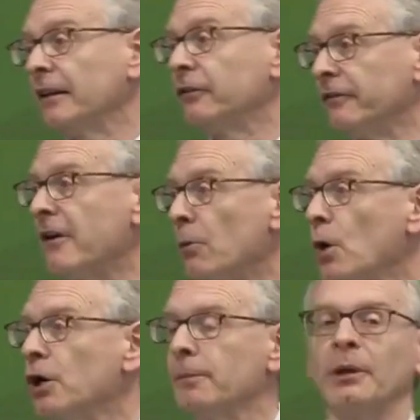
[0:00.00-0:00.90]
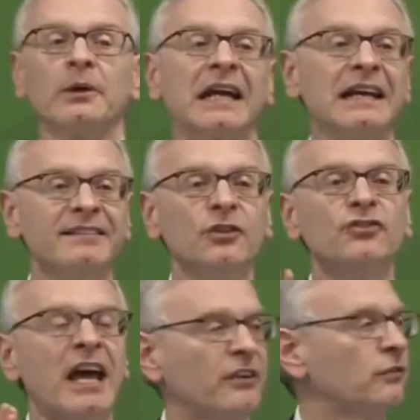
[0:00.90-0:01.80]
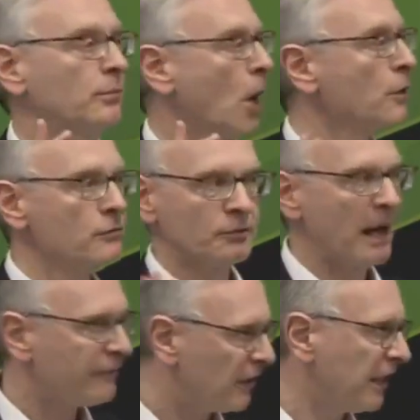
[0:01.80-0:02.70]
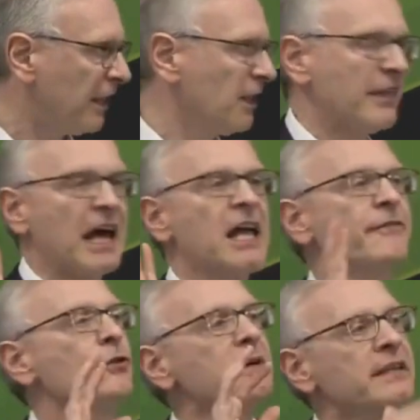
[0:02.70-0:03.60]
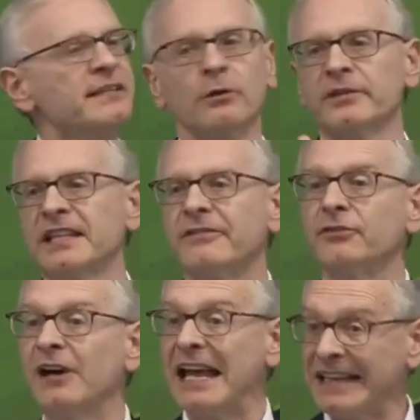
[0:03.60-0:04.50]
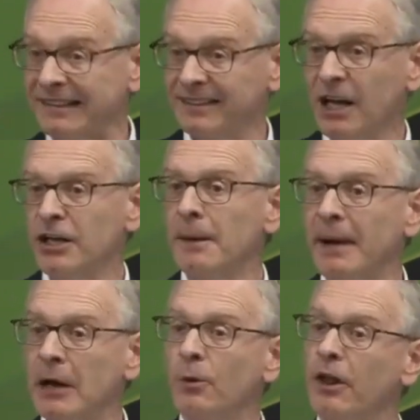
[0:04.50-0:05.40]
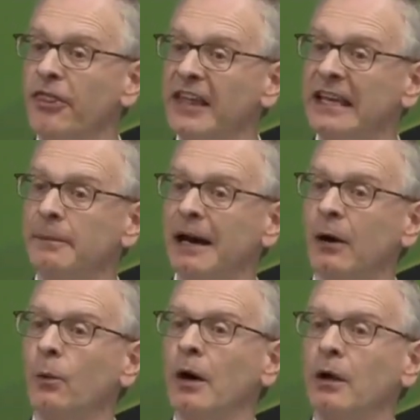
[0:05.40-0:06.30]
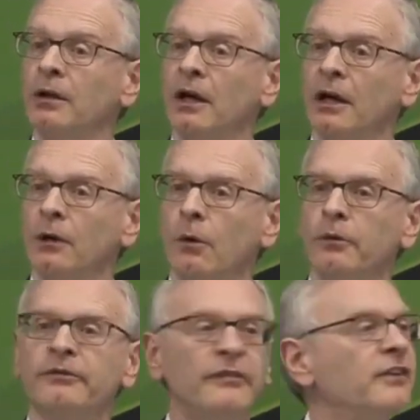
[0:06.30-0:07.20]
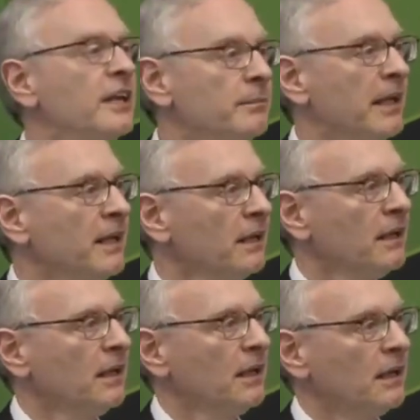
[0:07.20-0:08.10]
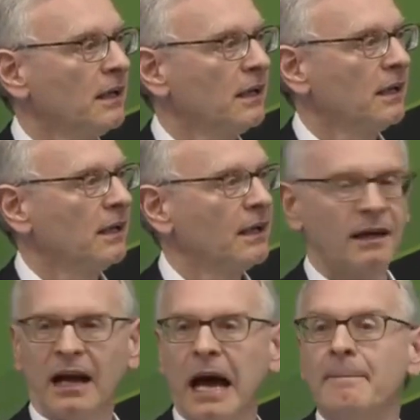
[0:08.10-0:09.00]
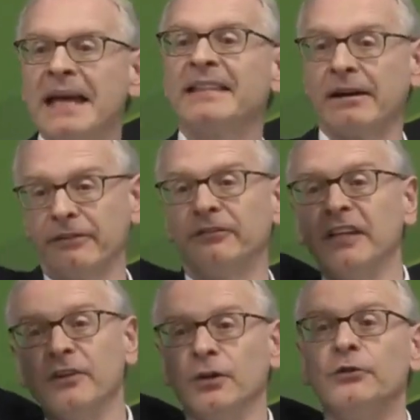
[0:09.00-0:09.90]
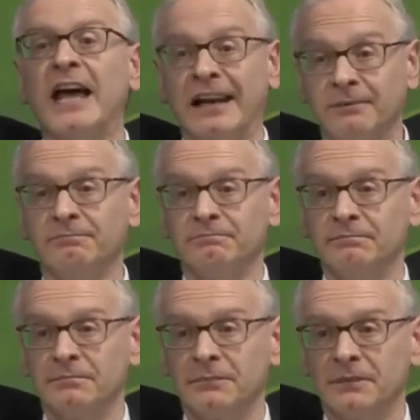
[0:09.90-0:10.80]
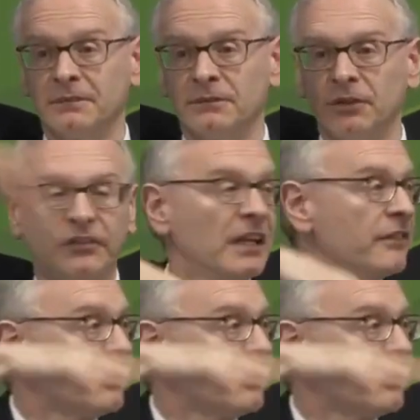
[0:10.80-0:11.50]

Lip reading: those are very workable. Can I suggest, only respectfully, that if you're in the sort of 7 or 8, you might want to think about, well, what would 15 be? And make that 15 the new 10. Just to give